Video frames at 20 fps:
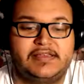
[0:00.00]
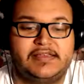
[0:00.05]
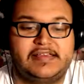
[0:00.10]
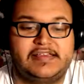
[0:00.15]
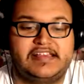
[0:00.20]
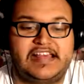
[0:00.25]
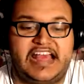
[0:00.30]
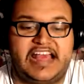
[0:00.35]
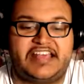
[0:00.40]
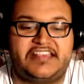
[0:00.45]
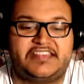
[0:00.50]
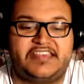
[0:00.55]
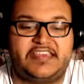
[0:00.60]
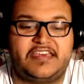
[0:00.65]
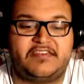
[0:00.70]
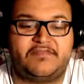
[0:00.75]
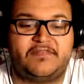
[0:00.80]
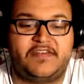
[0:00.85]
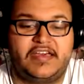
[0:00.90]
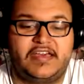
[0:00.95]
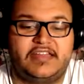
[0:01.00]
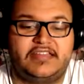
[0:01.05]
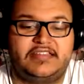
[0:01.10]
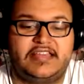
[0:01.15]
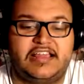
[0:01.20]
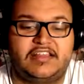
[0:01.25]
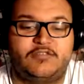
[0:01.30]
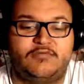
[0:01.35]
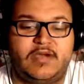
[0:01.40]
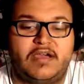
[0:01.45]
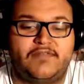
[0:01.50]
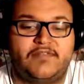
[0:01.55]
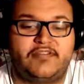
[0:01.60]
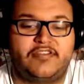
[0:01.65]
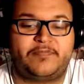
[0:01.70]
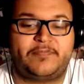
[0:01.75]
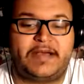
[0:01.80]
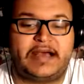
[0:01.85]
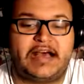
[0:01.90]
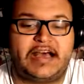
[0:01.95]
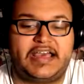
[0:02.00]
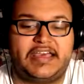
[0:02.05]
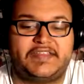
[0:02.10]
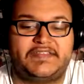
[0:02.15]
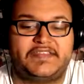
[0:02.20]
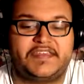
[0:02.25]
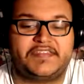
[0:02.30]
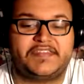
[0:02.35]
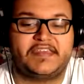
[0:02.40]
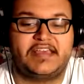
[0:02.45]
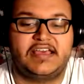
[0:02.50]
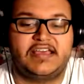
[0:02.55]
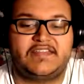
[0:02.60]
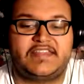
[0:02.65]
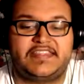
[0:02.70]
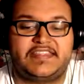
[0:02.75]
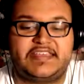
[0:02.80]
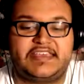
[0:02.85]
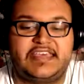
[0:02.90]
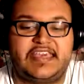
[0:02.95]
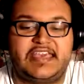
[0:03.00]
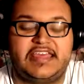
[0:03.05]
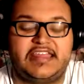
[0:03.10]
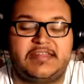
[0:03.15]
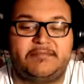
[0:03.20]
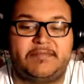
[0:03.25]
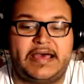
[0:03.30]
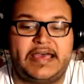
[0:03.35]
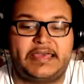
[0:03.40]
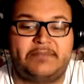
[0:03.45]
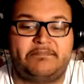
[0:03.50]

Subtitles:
As if, tell whoever is behind this, that the kid is in my